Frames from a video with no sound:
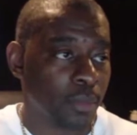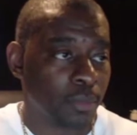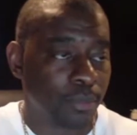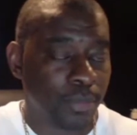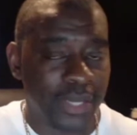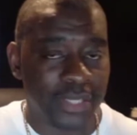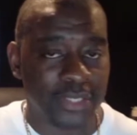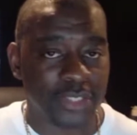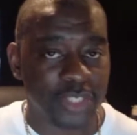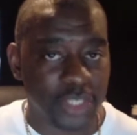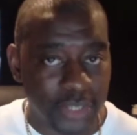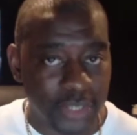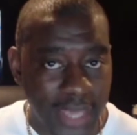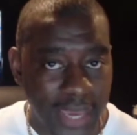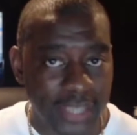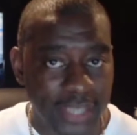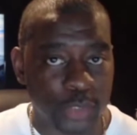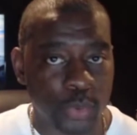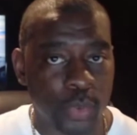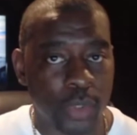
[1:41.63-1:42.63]
But in
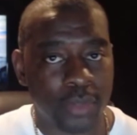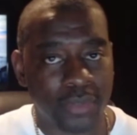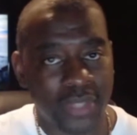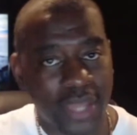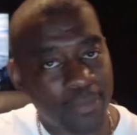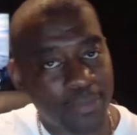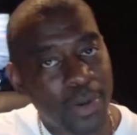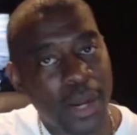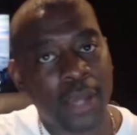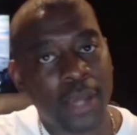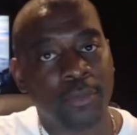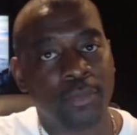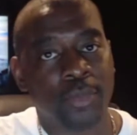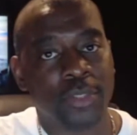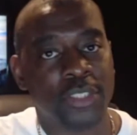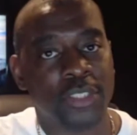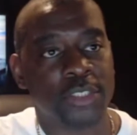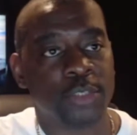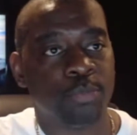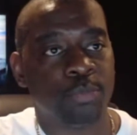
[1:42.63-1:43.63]
today's world, and that probably
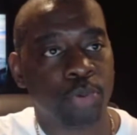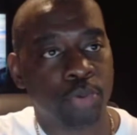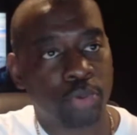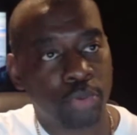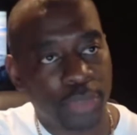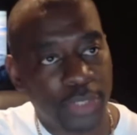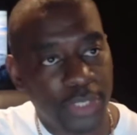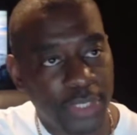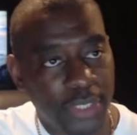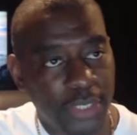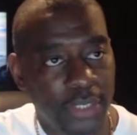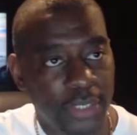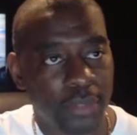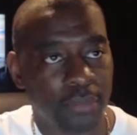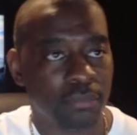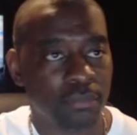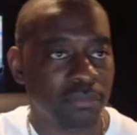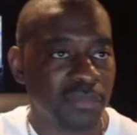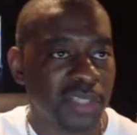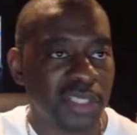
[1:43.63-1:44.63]
was
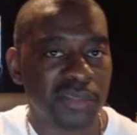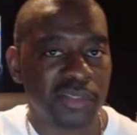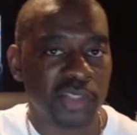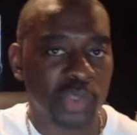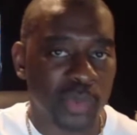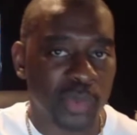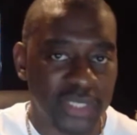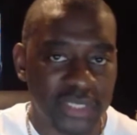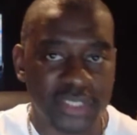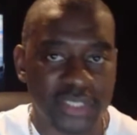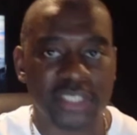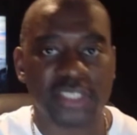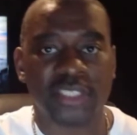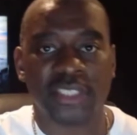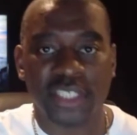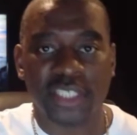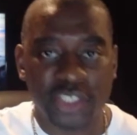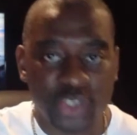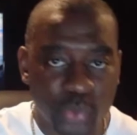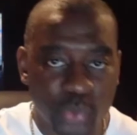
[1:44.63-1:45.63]

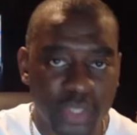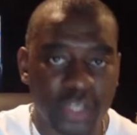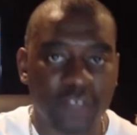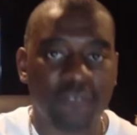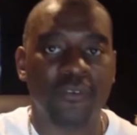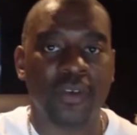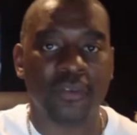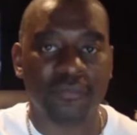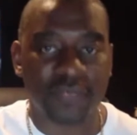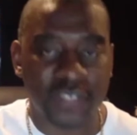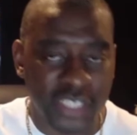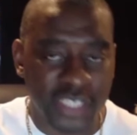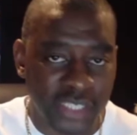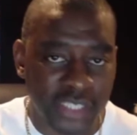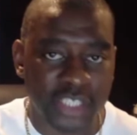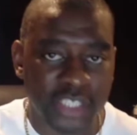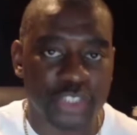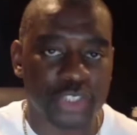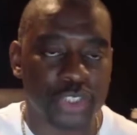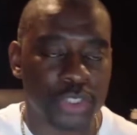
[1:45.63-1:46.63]
pre-2016,
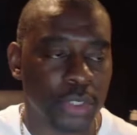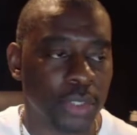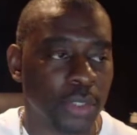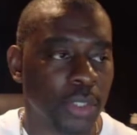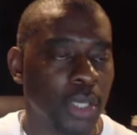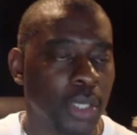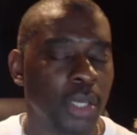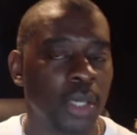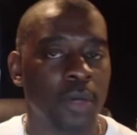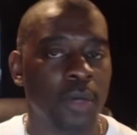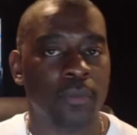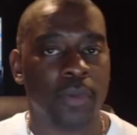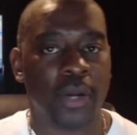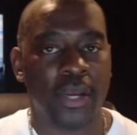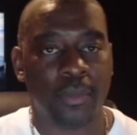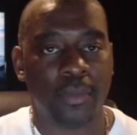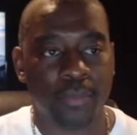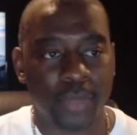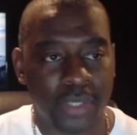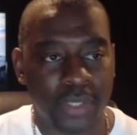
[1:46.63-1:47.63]
2015-ish,
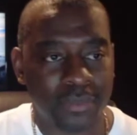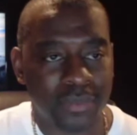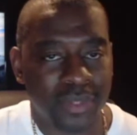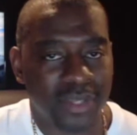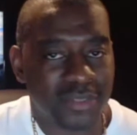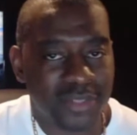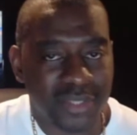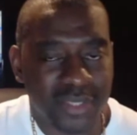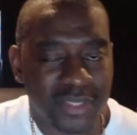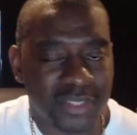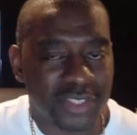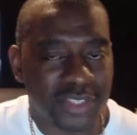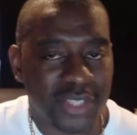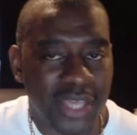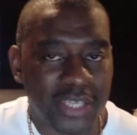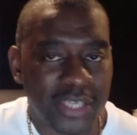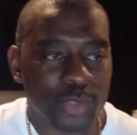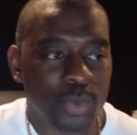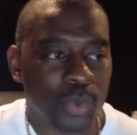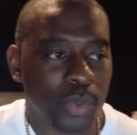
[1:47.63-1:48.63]
right? But in
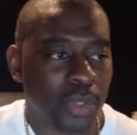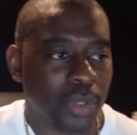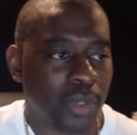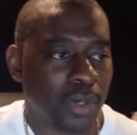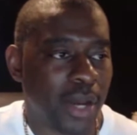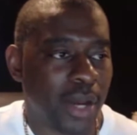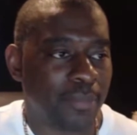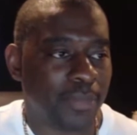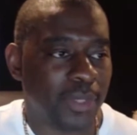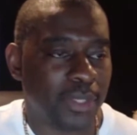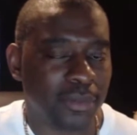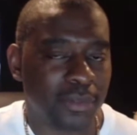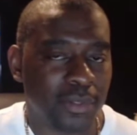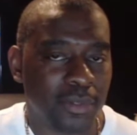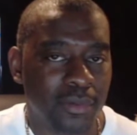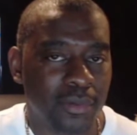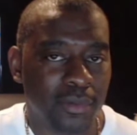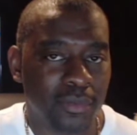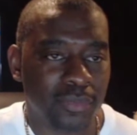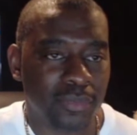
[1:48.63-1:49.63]
today's world,
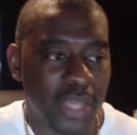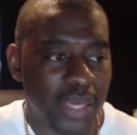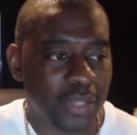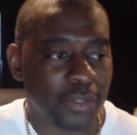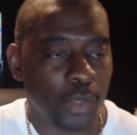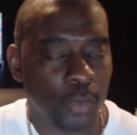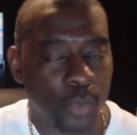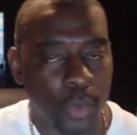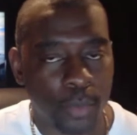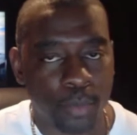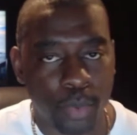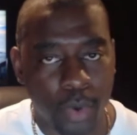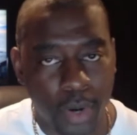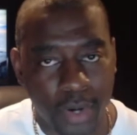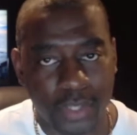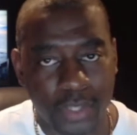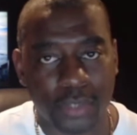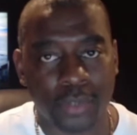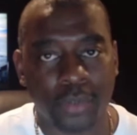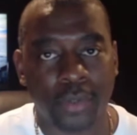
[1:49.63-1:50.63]
now that we're
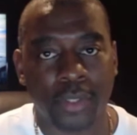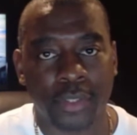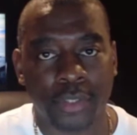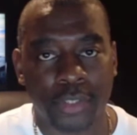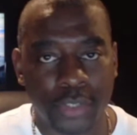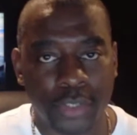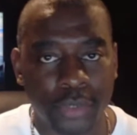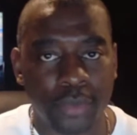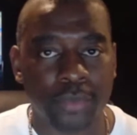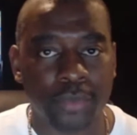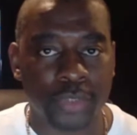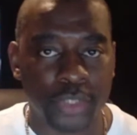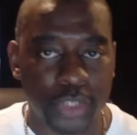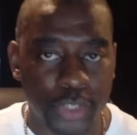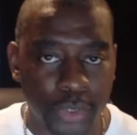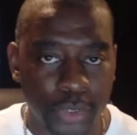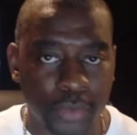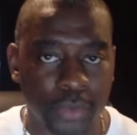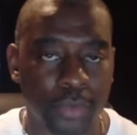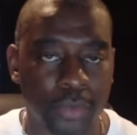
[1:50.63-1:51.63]
embarking on
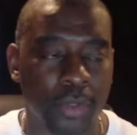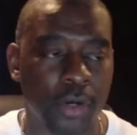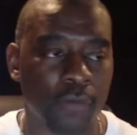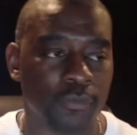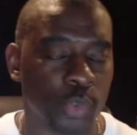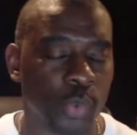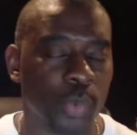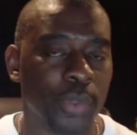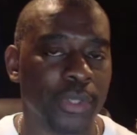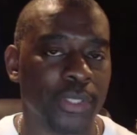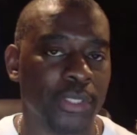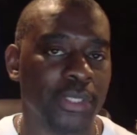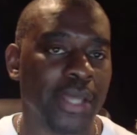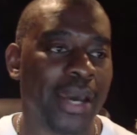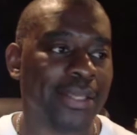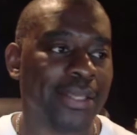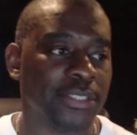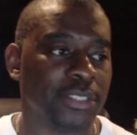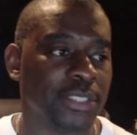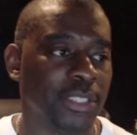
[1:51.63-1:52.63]
Q2 of
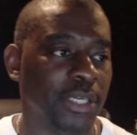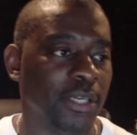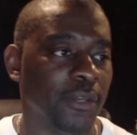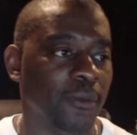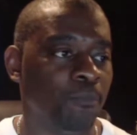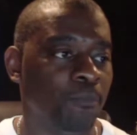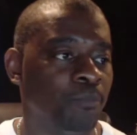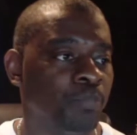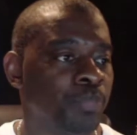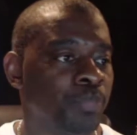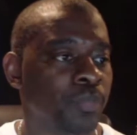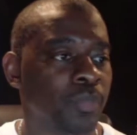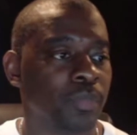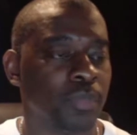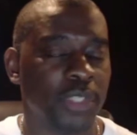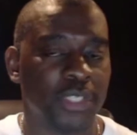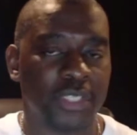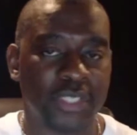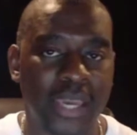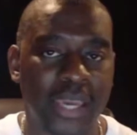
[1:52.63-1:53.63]
2019,
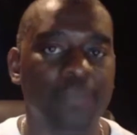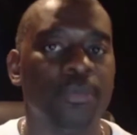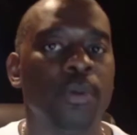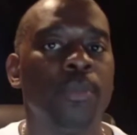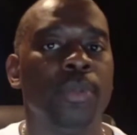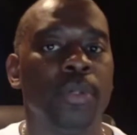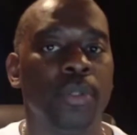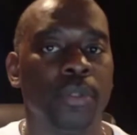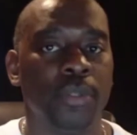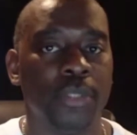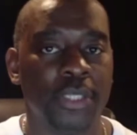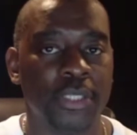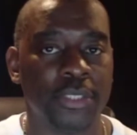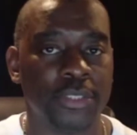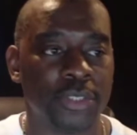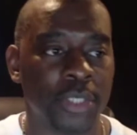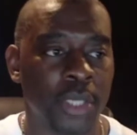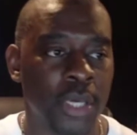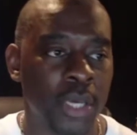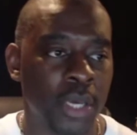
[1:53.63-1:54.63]
the
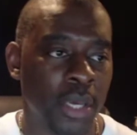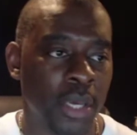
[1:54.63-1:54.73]
capabilities